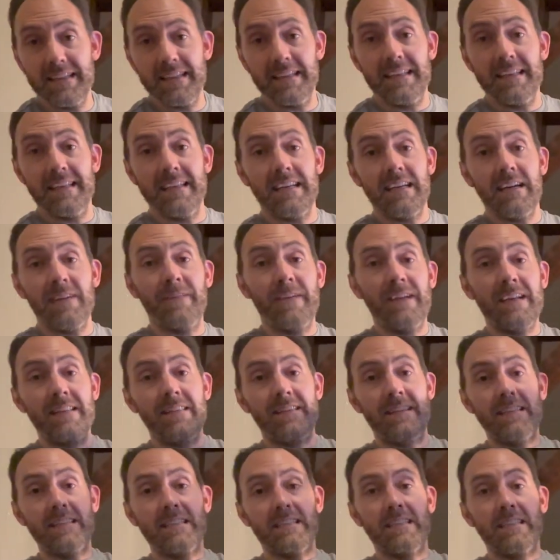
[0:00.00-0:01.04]
and I've had
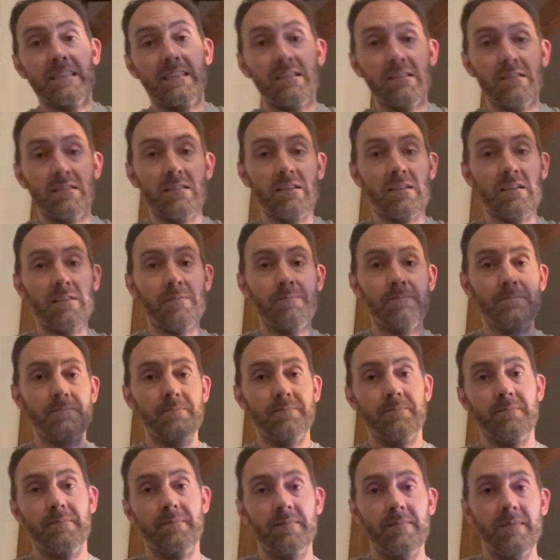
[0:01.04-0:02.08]
this guitar
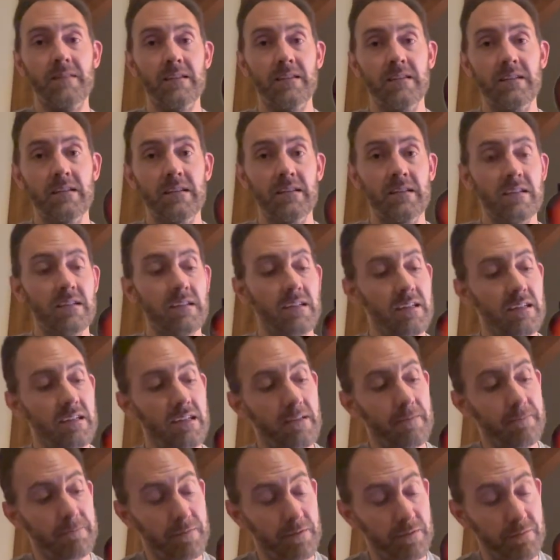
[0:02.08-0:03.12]

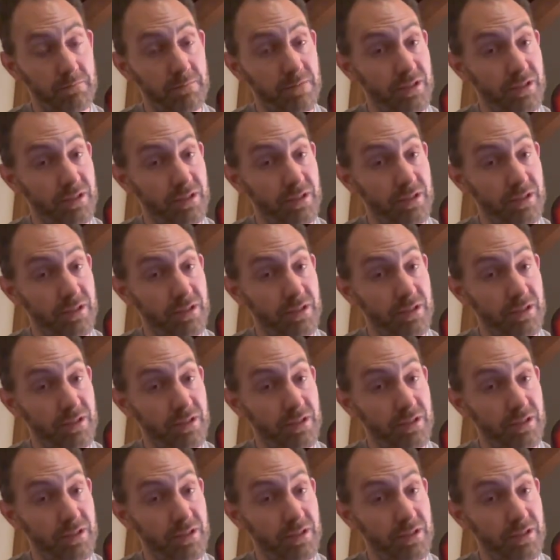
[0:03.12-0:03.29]
for